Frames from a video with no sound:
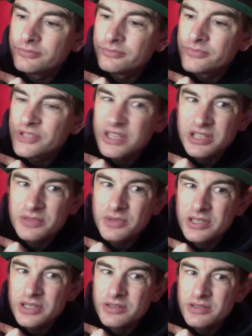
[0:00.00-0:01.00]
6
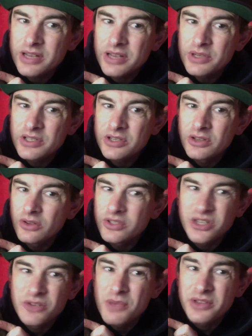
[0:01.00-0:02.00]
weeks, 8 weeks,
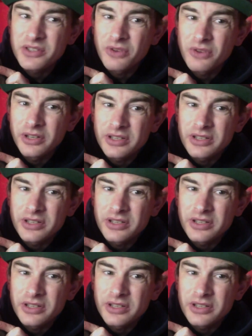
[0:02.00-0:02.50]
2 months of riding.